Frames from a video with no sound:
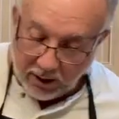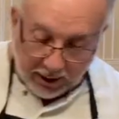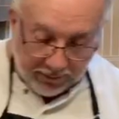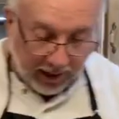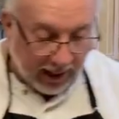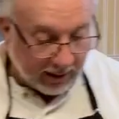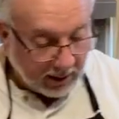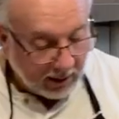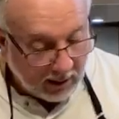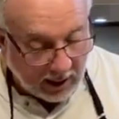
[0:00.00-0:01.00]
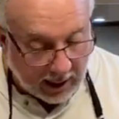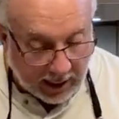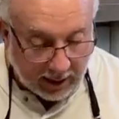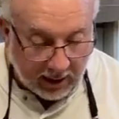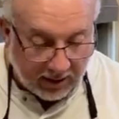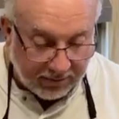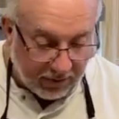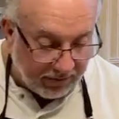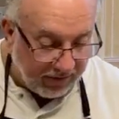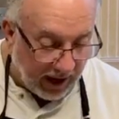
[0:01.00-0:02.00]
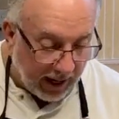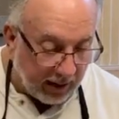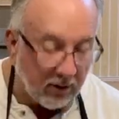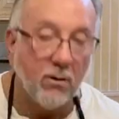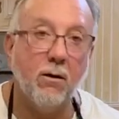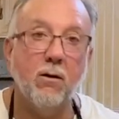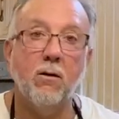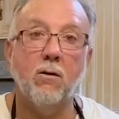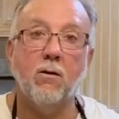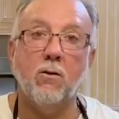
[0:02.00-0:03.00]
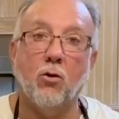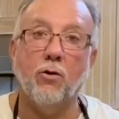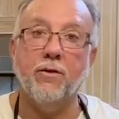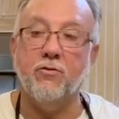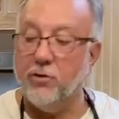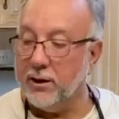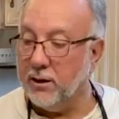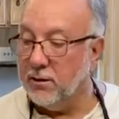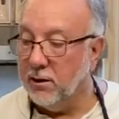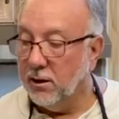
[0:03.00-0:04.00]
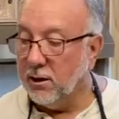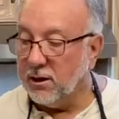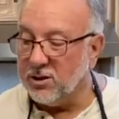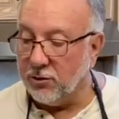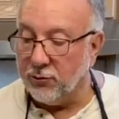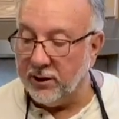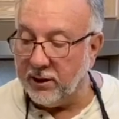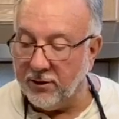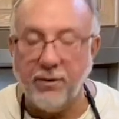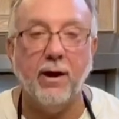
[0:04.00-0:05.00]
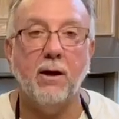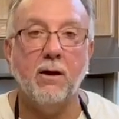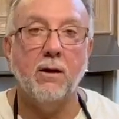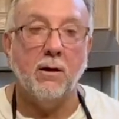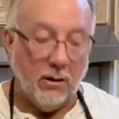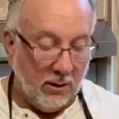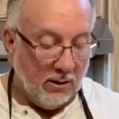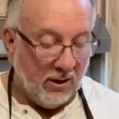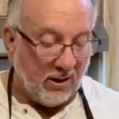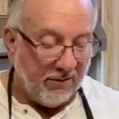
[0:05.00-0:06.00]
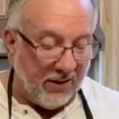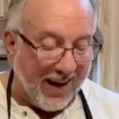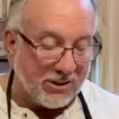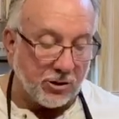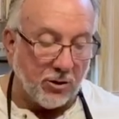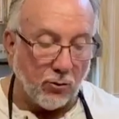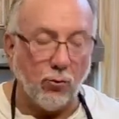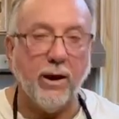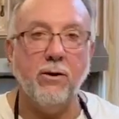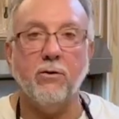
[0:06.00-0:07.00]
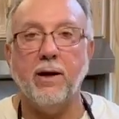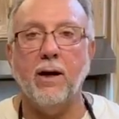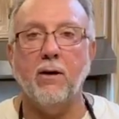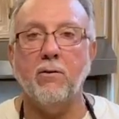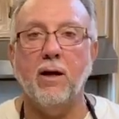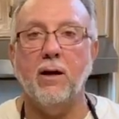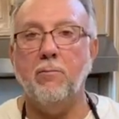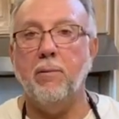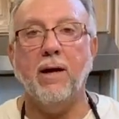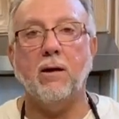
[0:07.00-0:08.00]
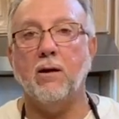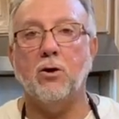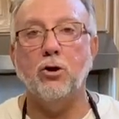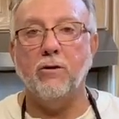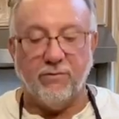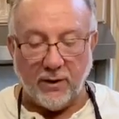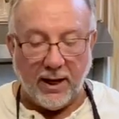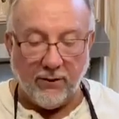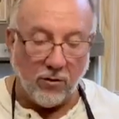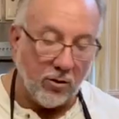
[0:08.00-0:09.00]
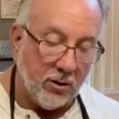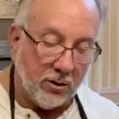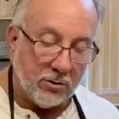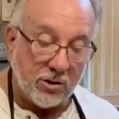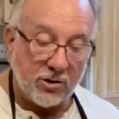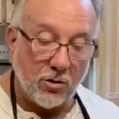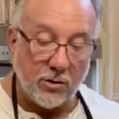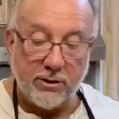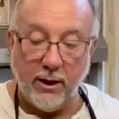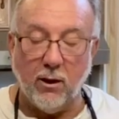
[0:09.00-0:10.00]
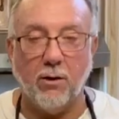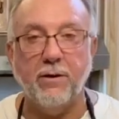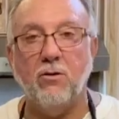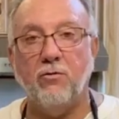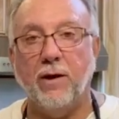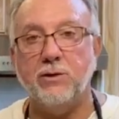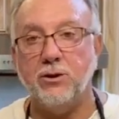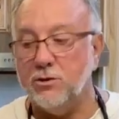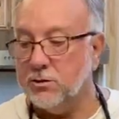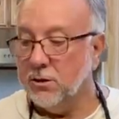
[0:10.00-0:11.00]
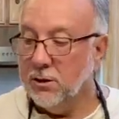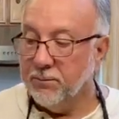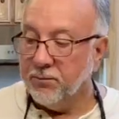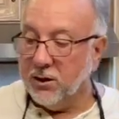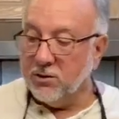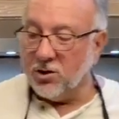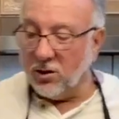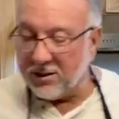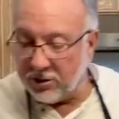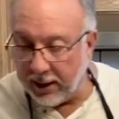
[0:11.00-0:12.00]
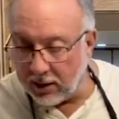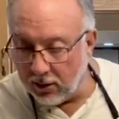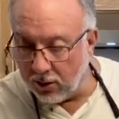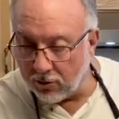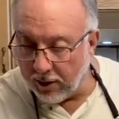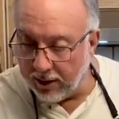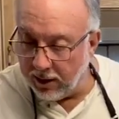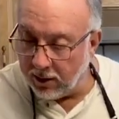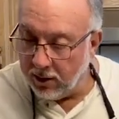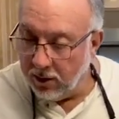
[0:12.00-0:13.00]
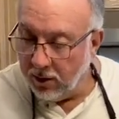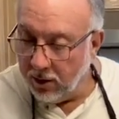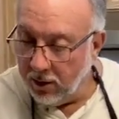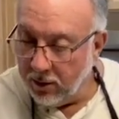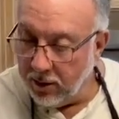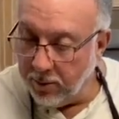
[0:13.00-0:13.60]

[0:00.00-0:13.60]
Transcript: that I left the fat on the chicken because I really think that the fat's going to render down and make a good flavor to saute all these veggies. So let's take a look right here. The